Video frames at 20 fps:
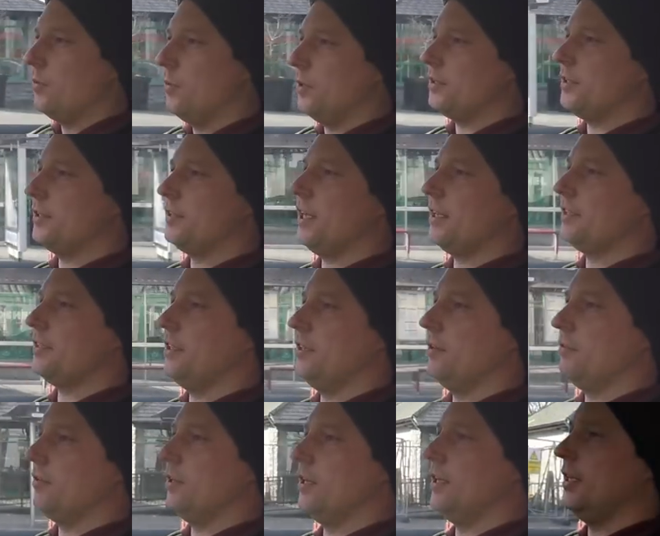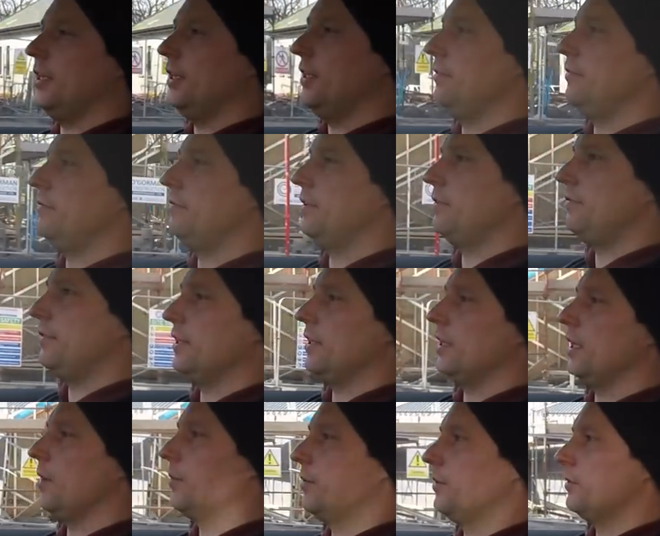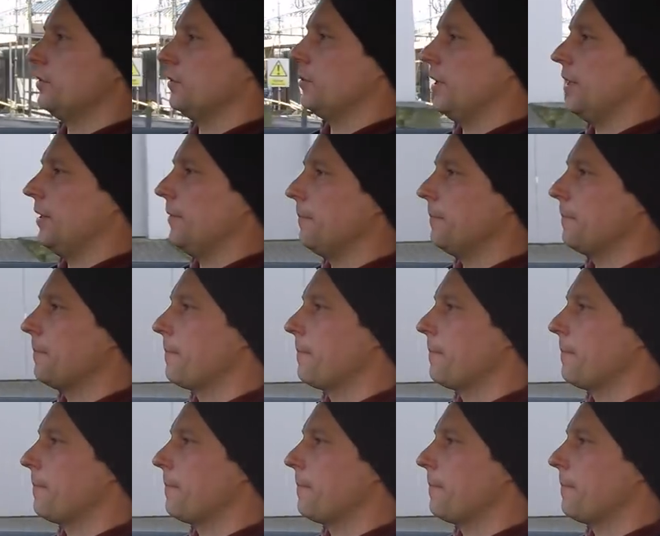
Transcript: which is actually only 50 kilometers away.